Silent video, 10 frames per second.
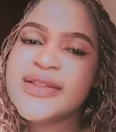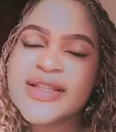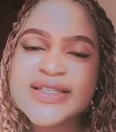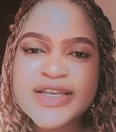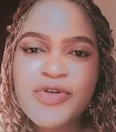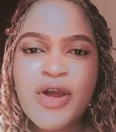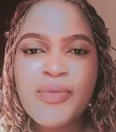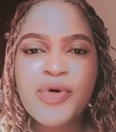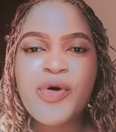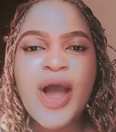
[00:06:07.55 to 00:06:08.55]
The
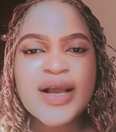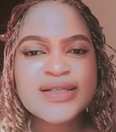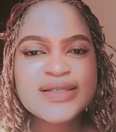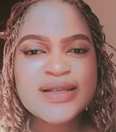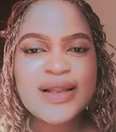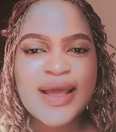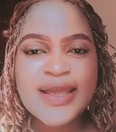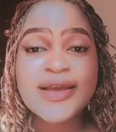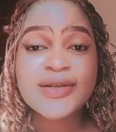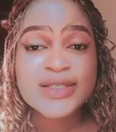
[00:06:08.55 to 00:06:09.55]
serum will act
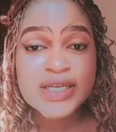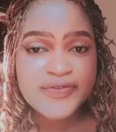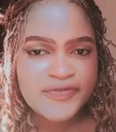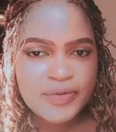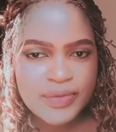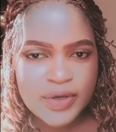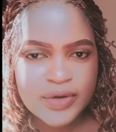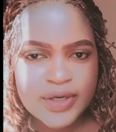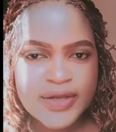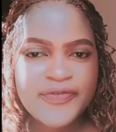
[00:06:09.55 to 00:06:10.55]
like Skin Free Milk.